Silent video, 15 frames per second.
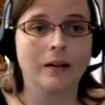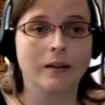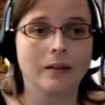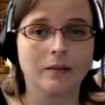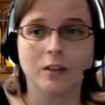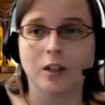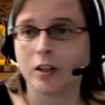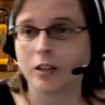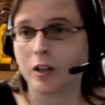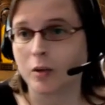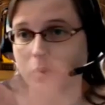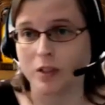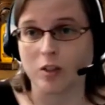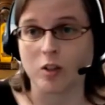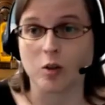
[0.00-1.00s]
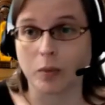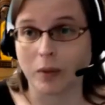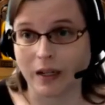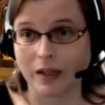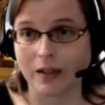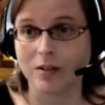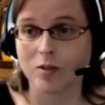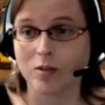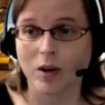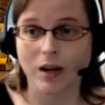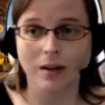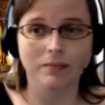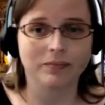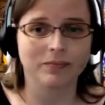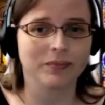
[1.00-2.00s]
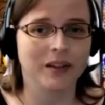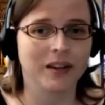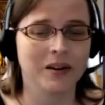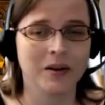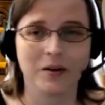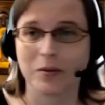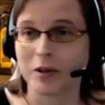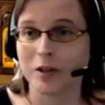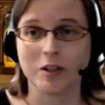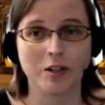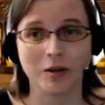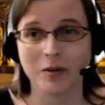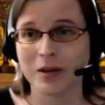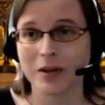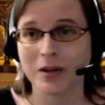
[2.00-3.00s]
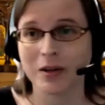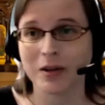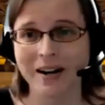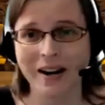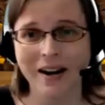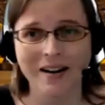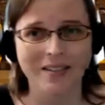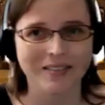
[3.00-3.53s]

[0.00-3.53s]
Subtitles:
Y'all know what Zooming is, right? We're doing it right now.